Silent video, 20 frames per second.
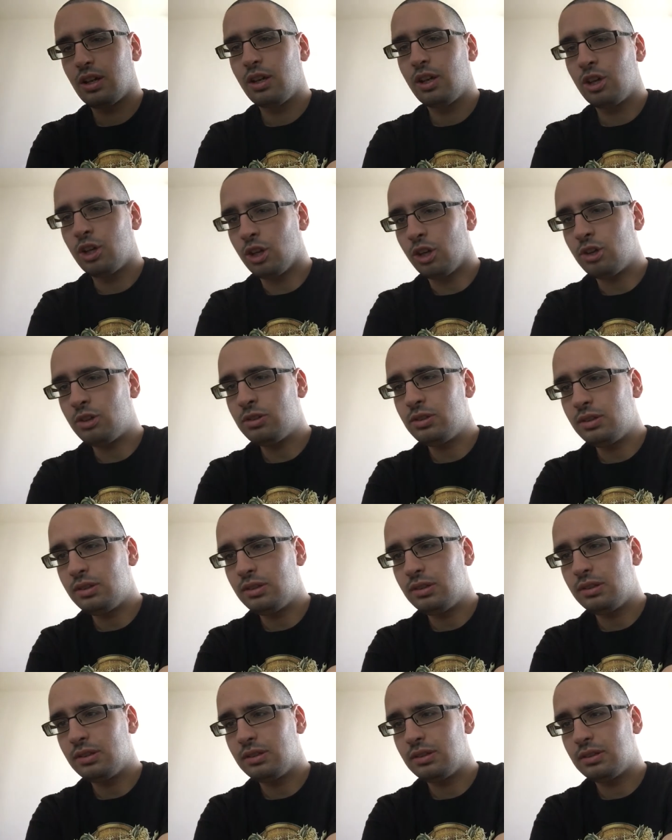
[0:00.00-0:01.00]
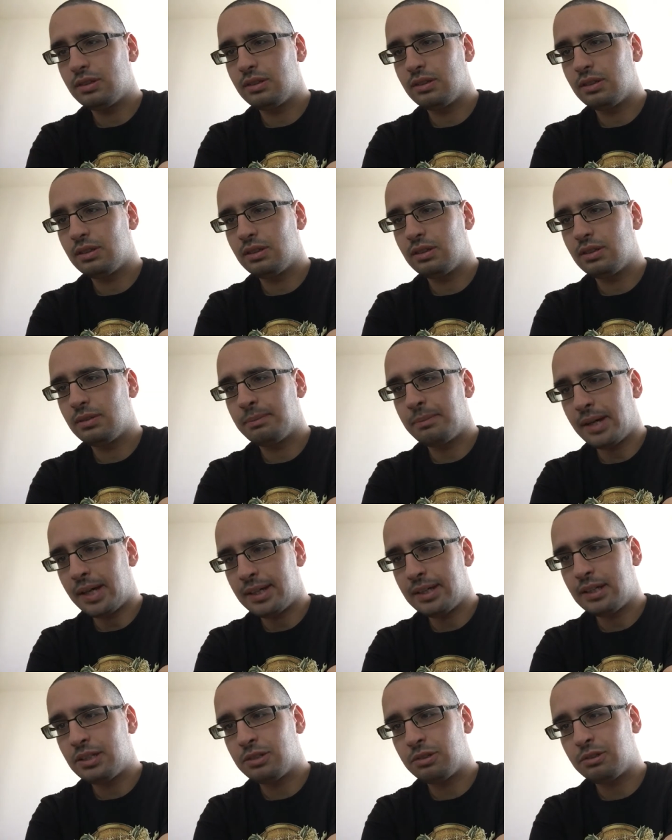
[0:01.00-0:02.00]
loaned
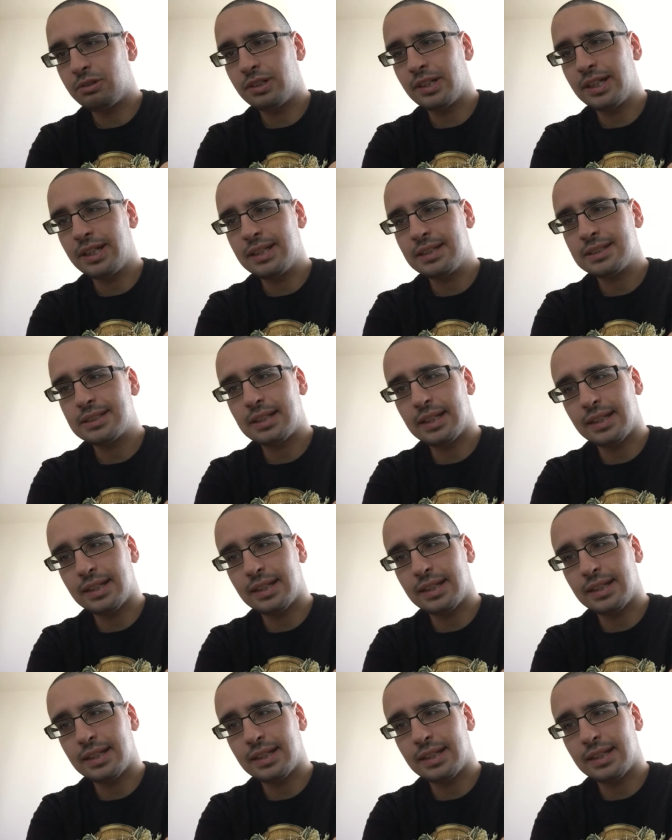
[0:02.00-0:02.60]
money to Greece